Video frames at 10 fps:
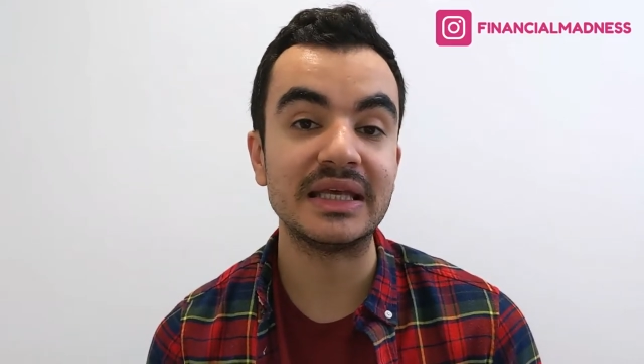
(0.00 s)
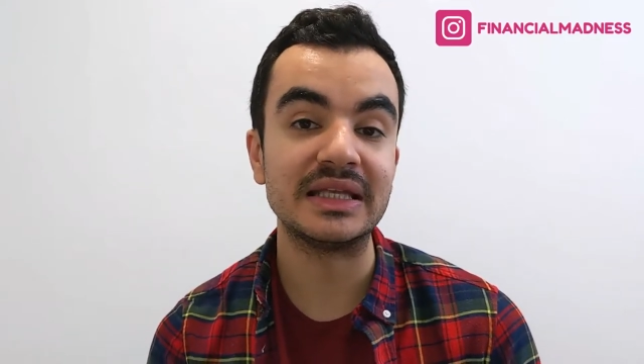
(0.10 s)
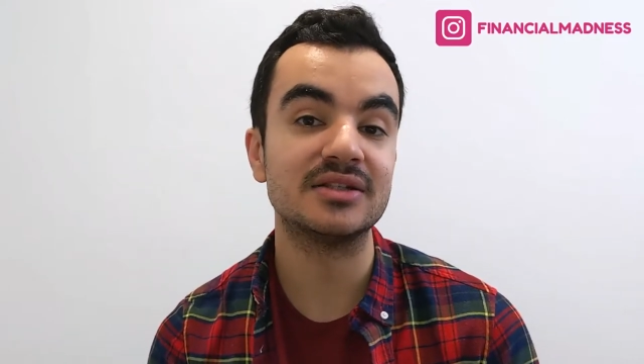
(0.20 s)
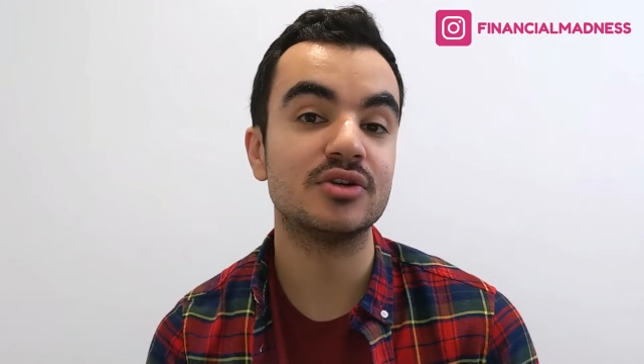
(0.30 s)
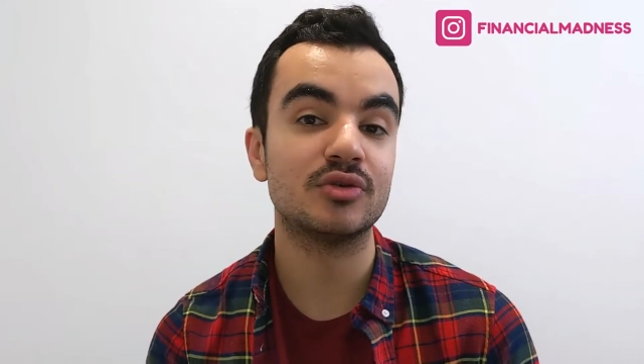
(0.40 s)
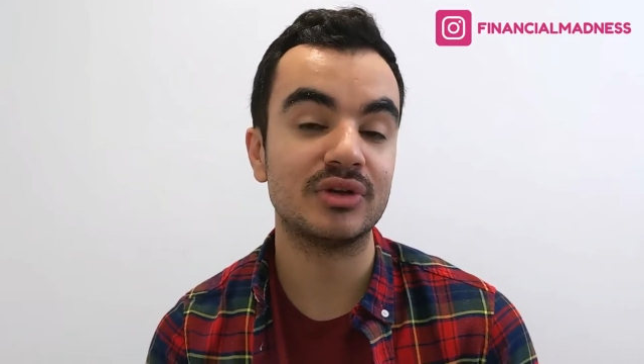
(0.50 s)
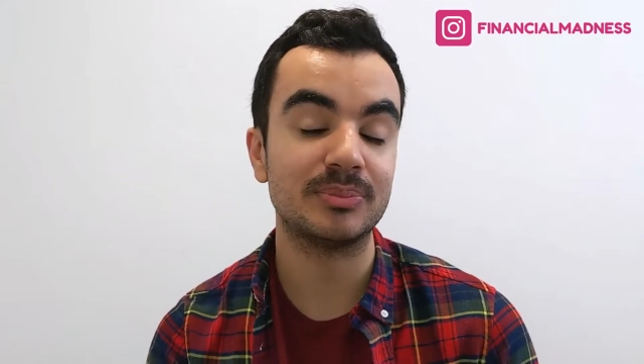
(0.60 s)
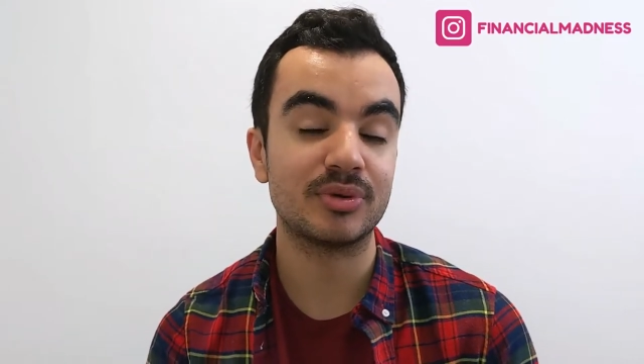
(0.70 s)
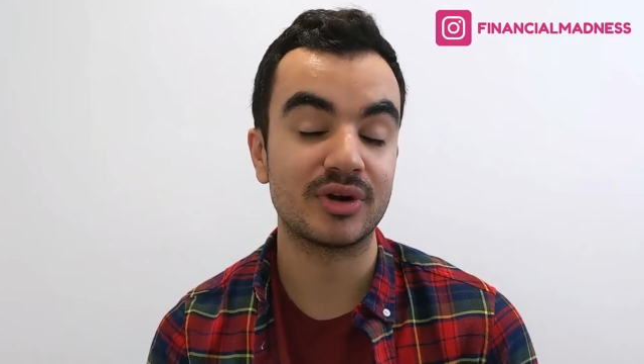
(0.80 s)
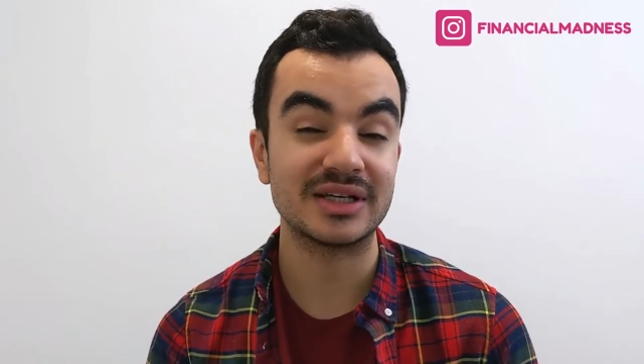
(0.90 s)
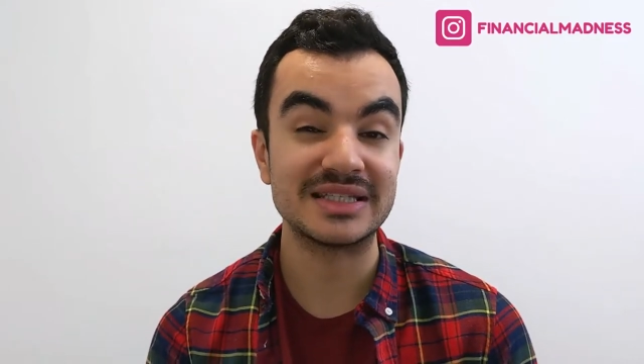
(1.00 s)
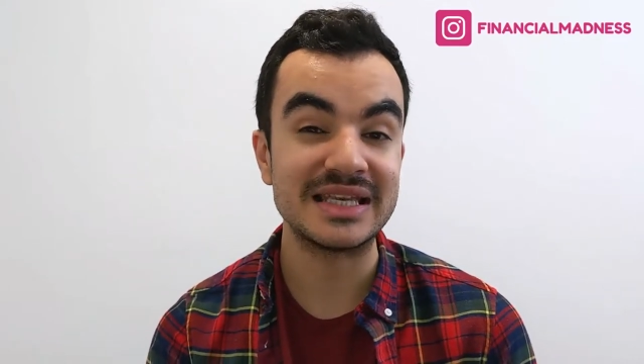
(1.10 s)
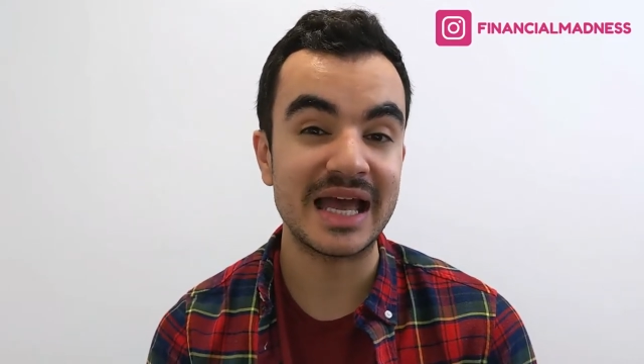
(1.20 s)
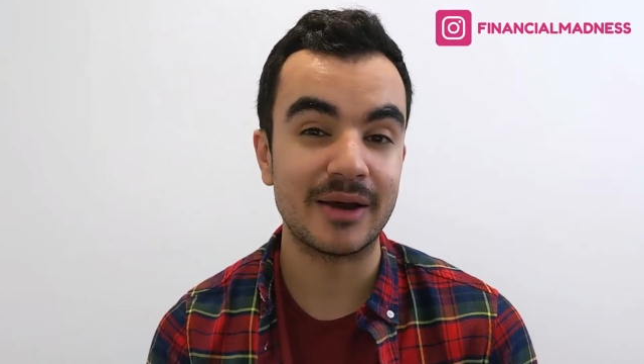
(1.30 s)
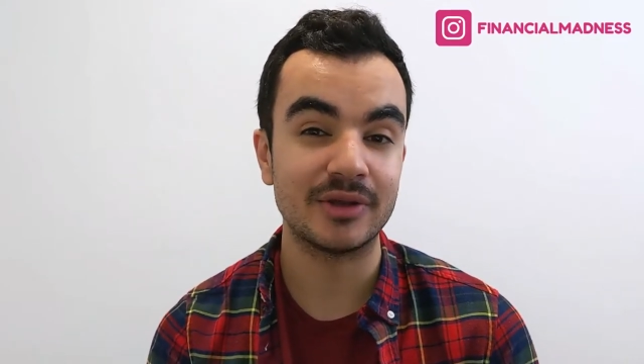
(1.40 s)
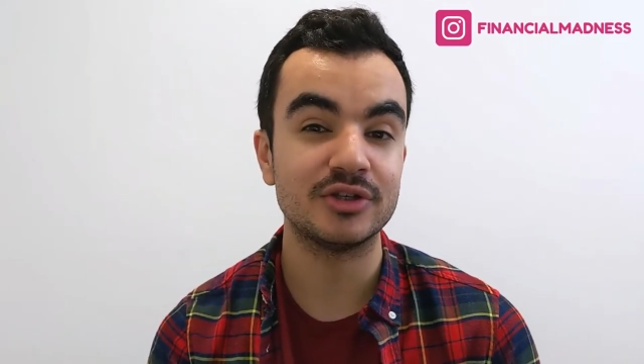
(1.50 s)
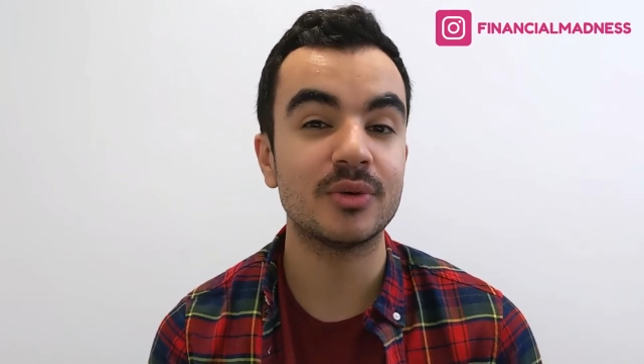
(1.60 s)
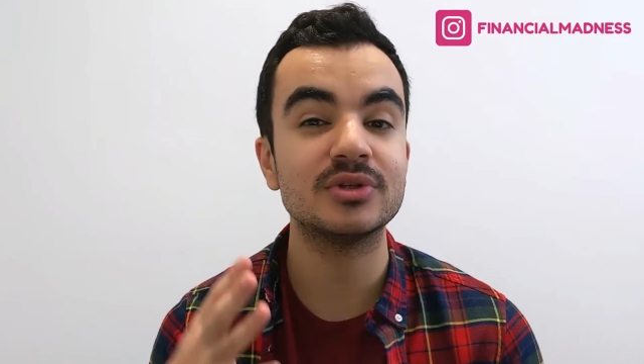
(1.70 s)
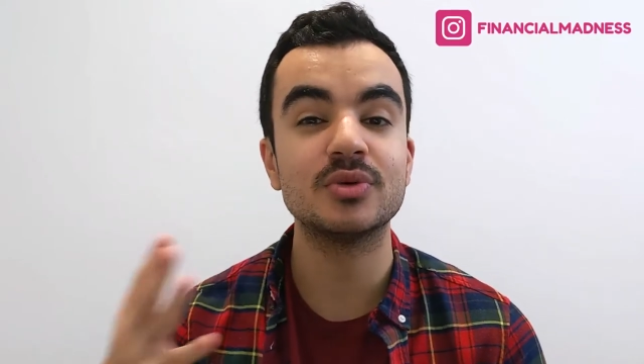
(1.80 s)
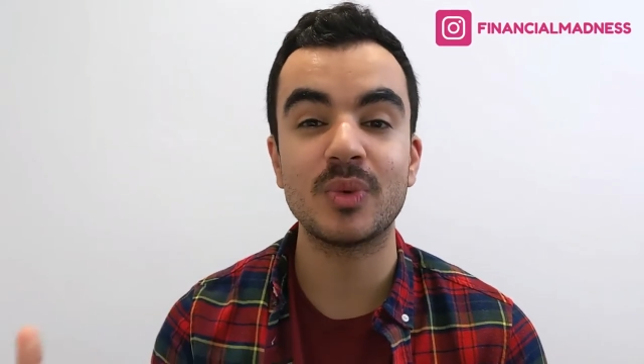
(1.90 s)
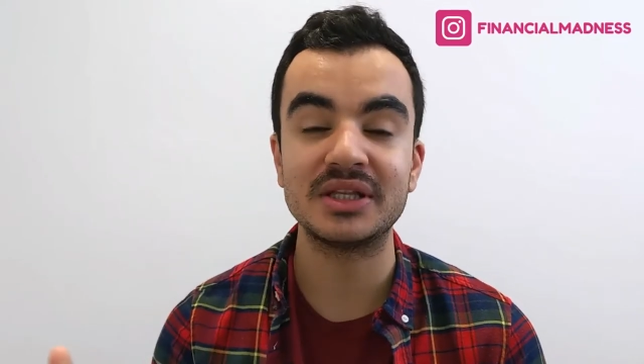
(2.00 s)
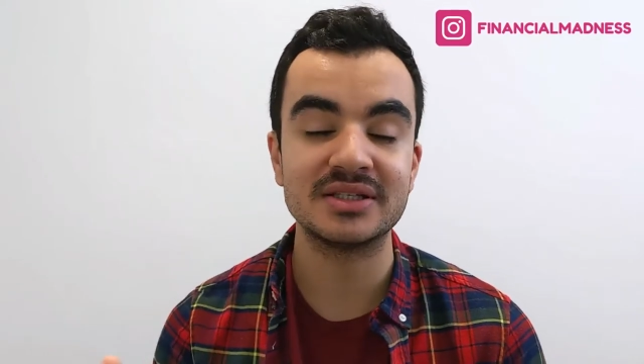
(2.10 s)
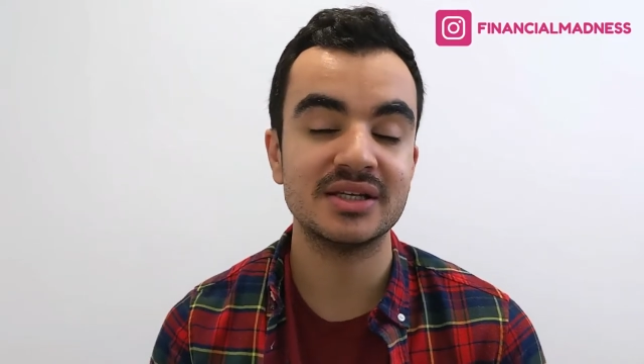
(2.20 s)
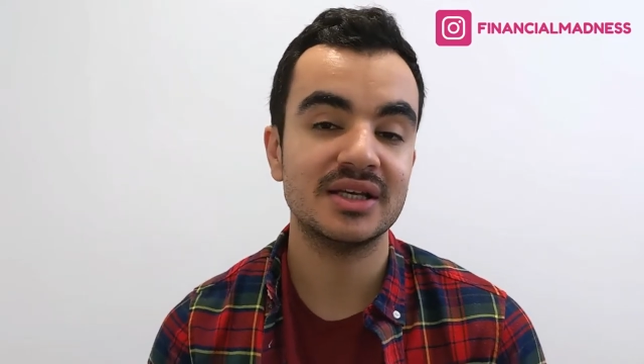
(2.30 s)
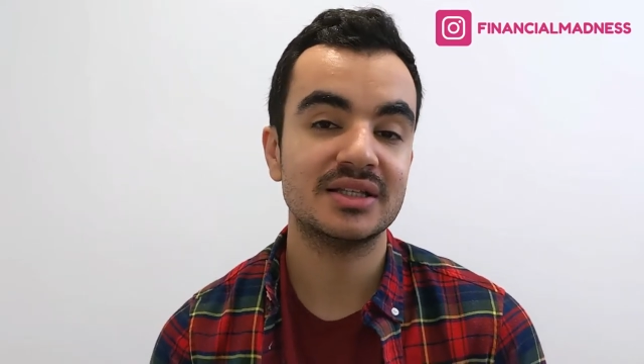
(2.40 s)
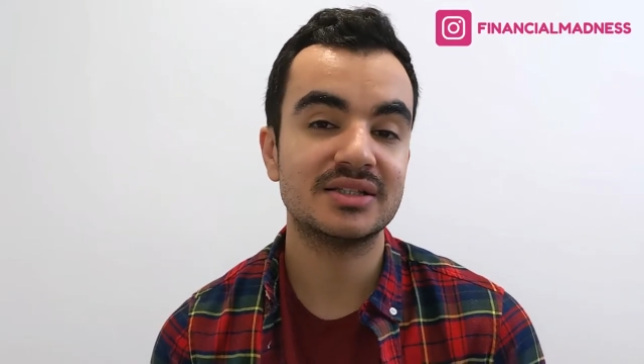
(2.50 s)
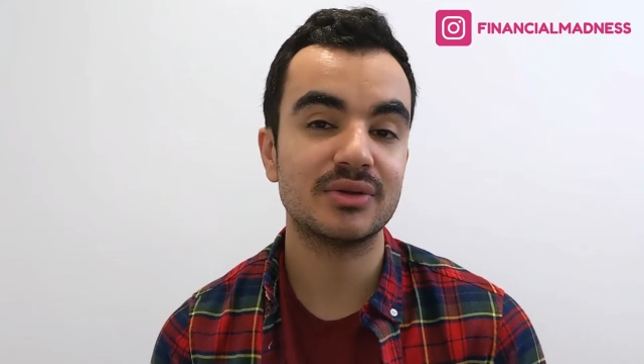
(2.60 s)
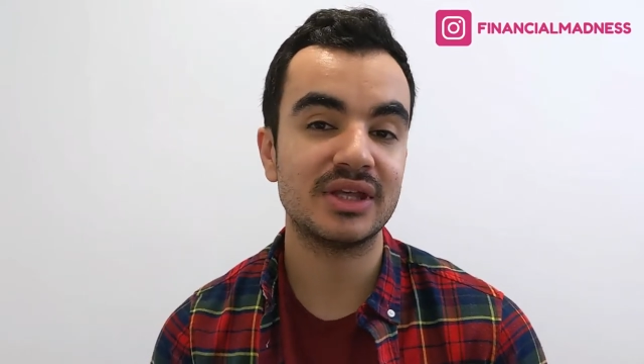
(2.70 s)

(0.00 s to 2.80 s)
into green products now and you don't want to wait till